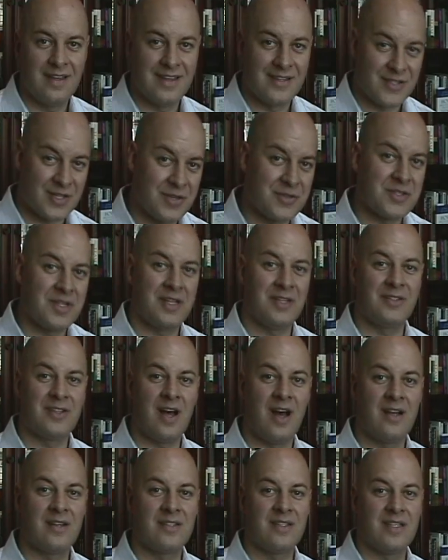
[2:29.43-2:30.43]
sounds a little
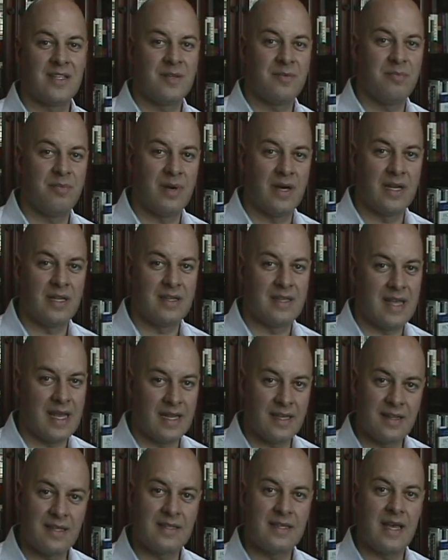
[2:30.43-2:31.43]
daunting, but at the
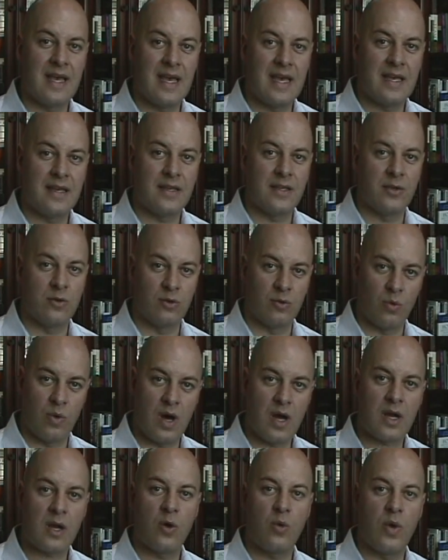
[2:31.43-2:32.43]
end of the day, you'll
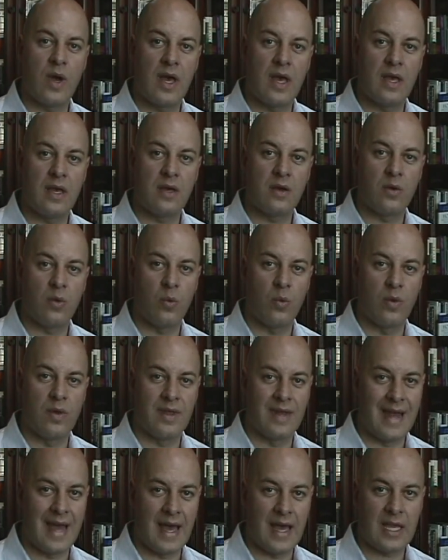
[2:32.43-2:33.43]
walk away with
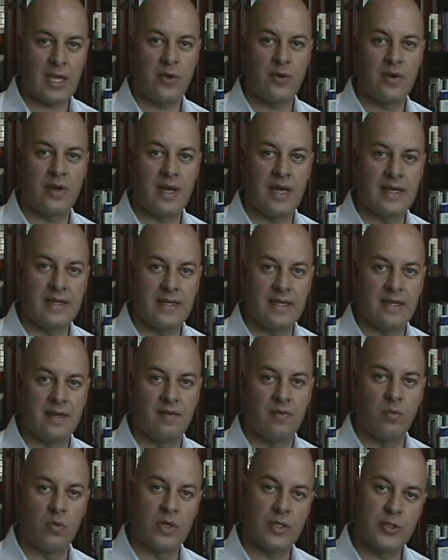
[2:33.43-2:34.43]
an accurate idea
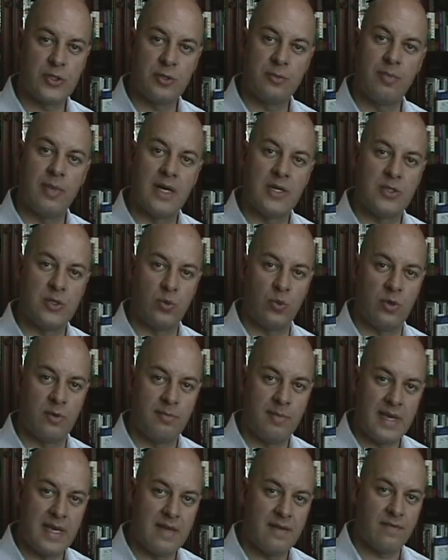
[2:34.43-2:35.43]
of what your budget will
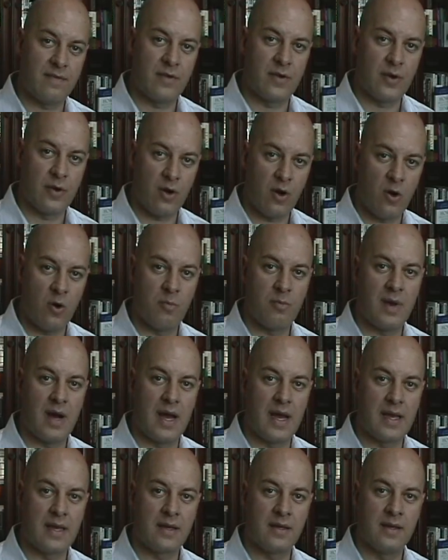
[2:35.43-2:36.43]
be for your home
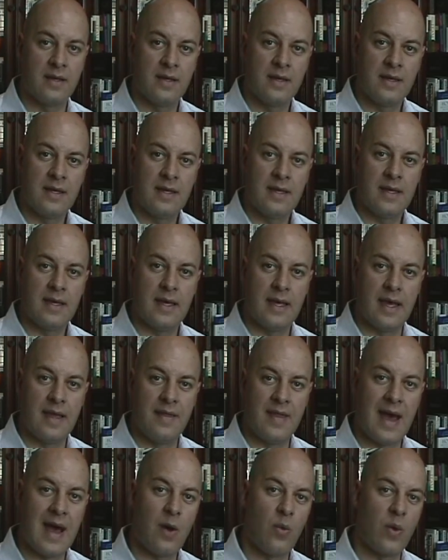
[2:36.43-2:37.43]
buying.
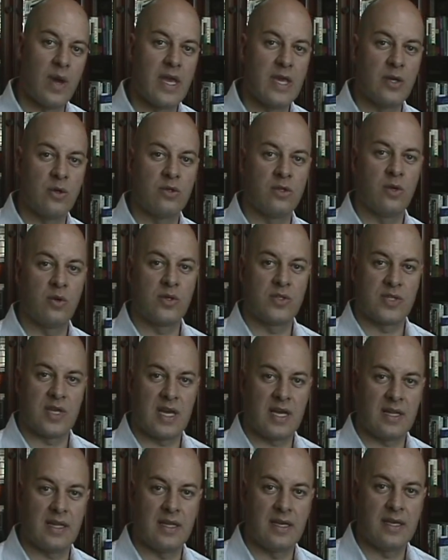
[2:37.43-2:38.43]
And that way you'll know
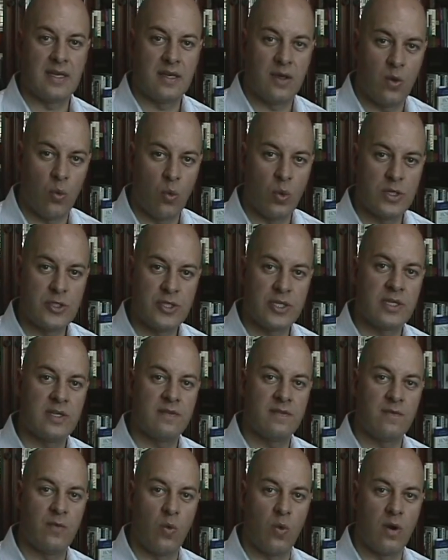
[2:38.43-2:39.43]
exactly what you can
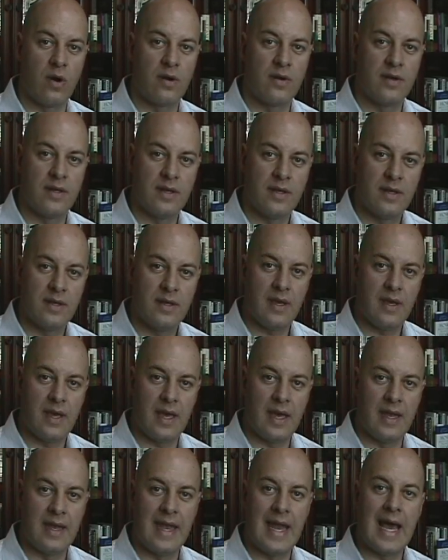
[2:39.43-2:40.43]
afford.
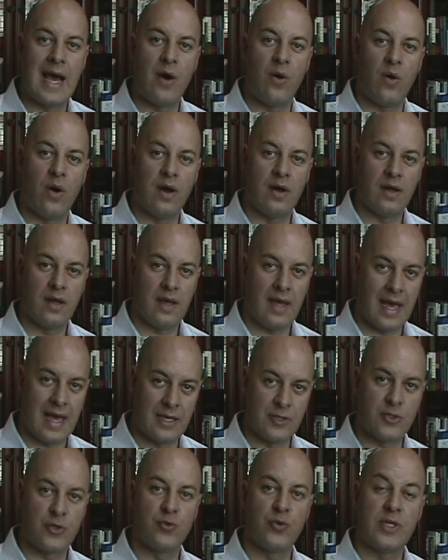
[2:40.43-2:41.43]
And now,
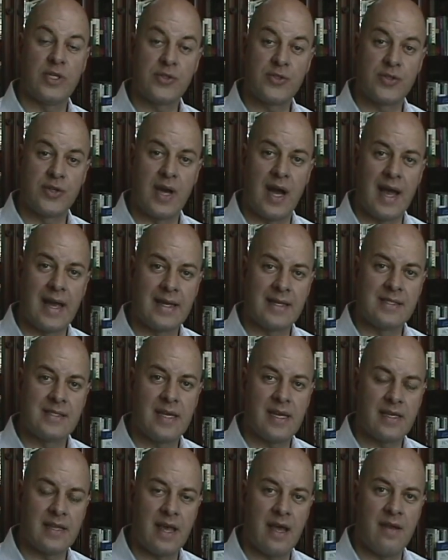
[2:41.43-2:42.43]
as your realtor, I can
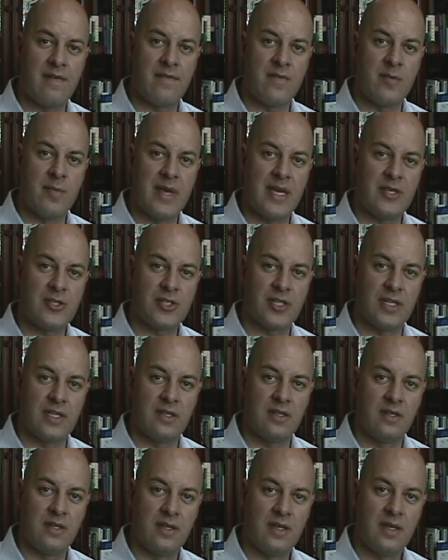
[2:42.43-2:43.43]
take that
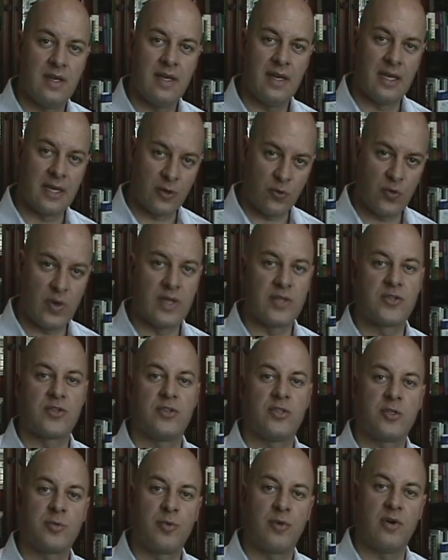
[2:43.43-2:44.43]
information and create a
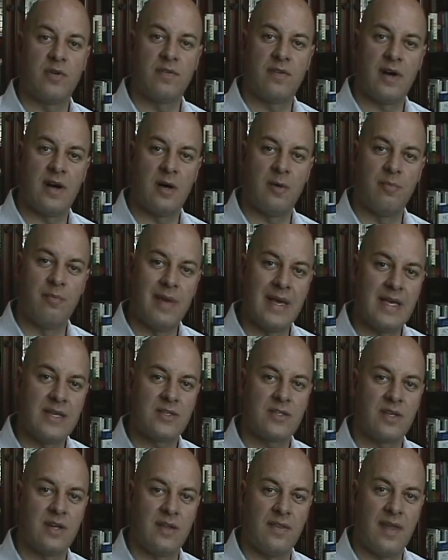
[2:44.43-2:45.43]
search profile
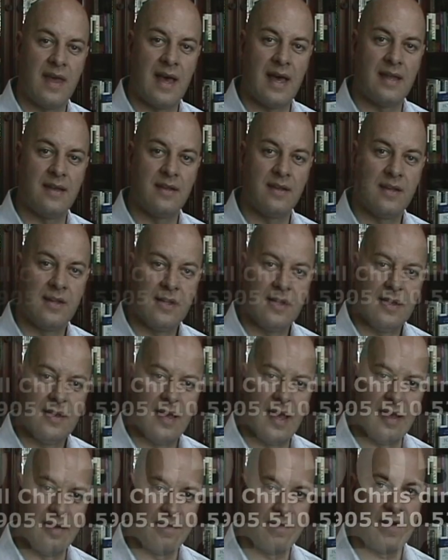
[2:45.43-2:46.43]
based on that
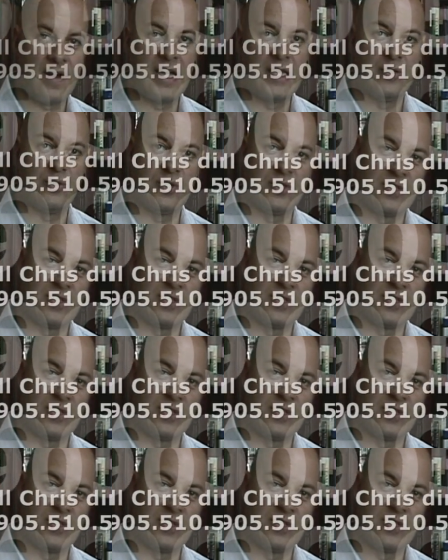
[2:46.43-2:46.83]
and find you